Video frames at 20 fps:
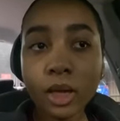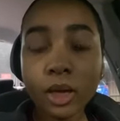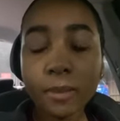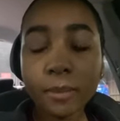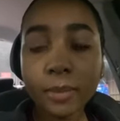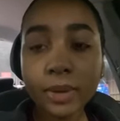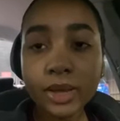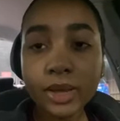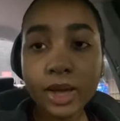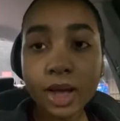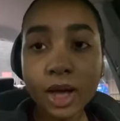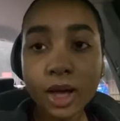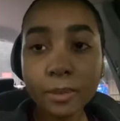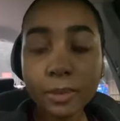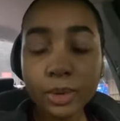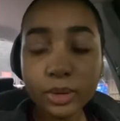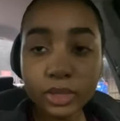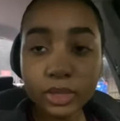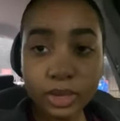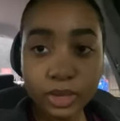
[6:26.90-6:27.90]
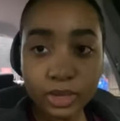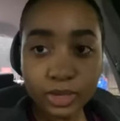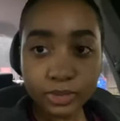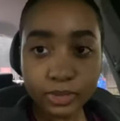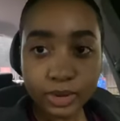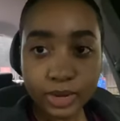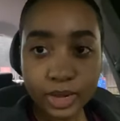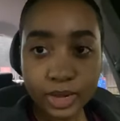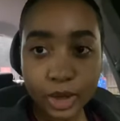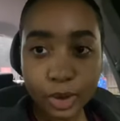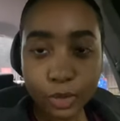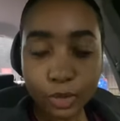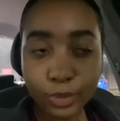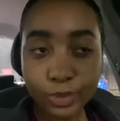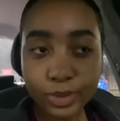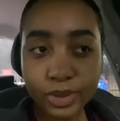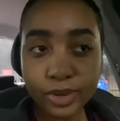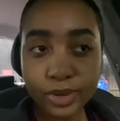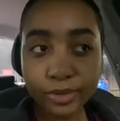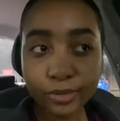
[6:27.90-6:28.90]
But yeah, most of this video
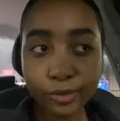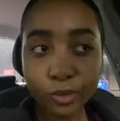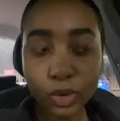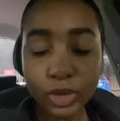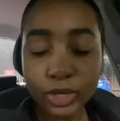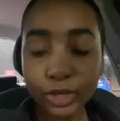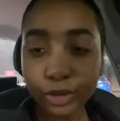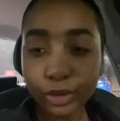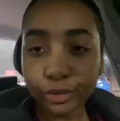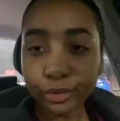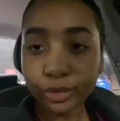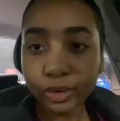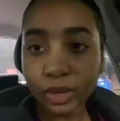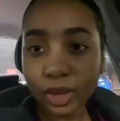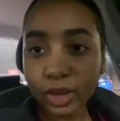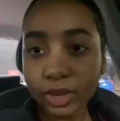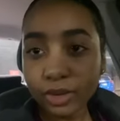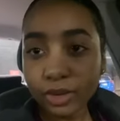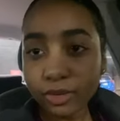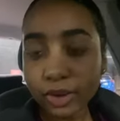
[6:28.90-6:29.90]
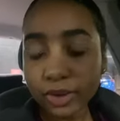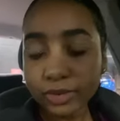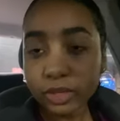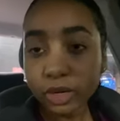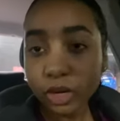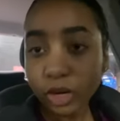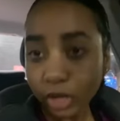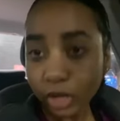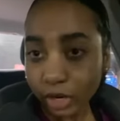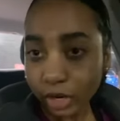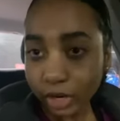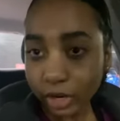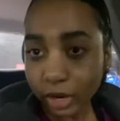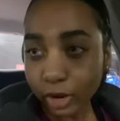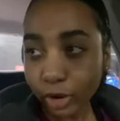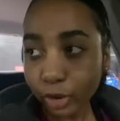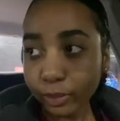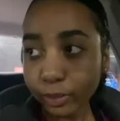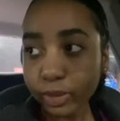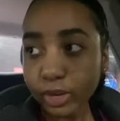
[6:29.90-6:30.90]
will be a voiceover like you guys heard. I
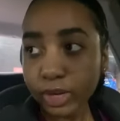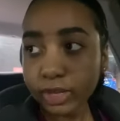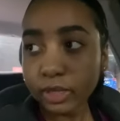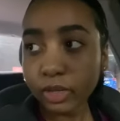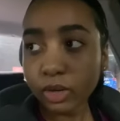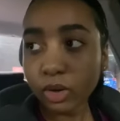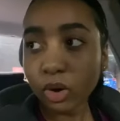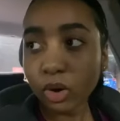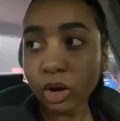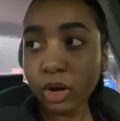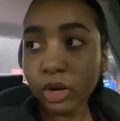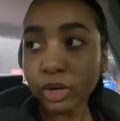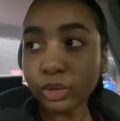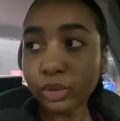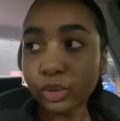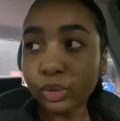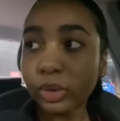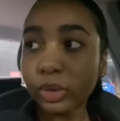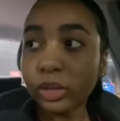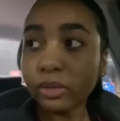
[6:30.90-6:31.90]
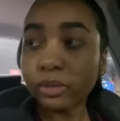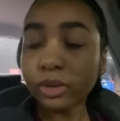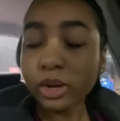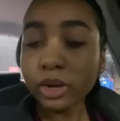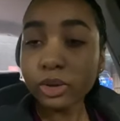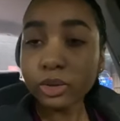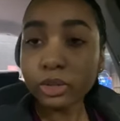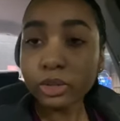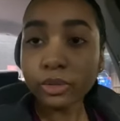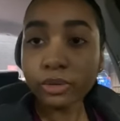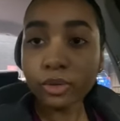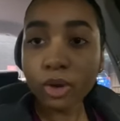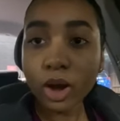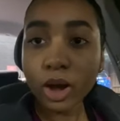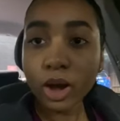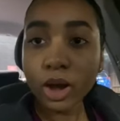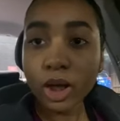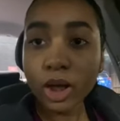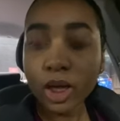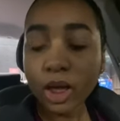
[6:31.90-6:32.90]
hope you guys are enjoying the video so
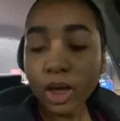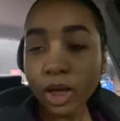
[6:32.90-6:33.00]
far.